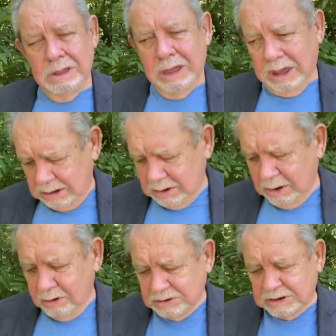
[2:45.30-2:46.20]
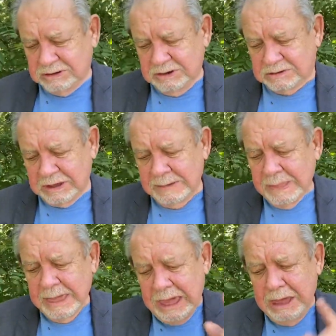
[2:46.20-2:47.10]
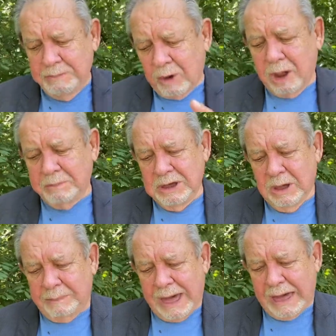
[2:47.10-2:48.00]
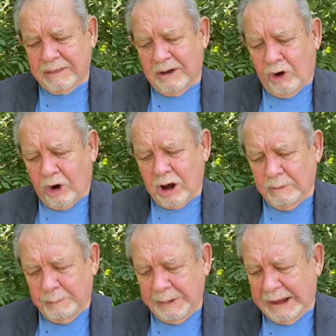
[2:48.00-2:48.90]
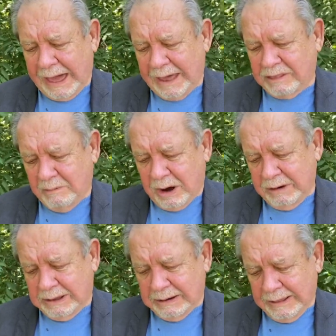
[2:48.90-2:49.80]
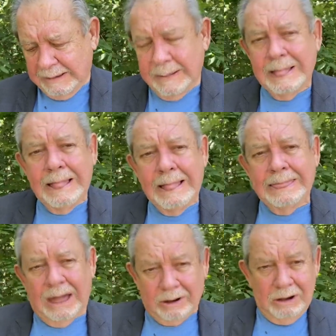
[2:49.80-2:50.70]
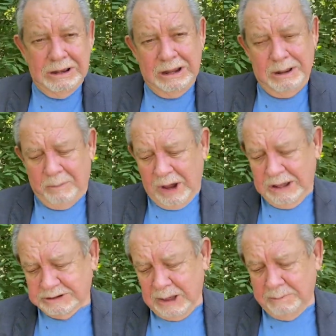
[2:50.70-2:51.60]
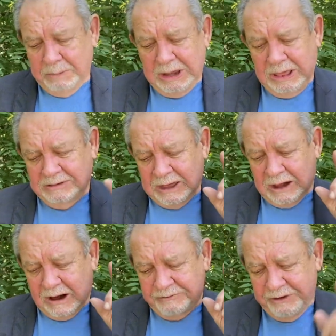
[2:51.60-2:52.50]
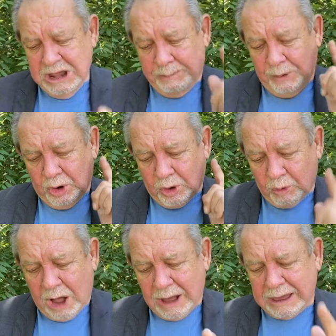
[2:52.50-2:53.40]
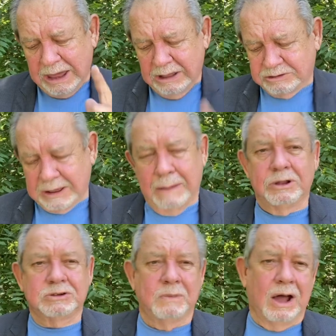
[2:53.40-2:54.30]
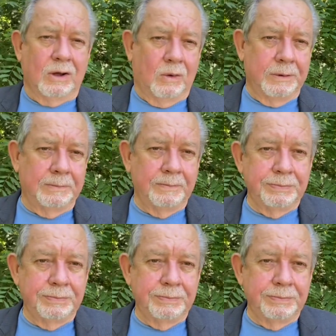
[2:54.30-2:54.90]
And he notices, he said, He brought me up out of the horrible pit, out of the miry clay. Not only did he bring us up, but he set our feet upon a rock and established my going.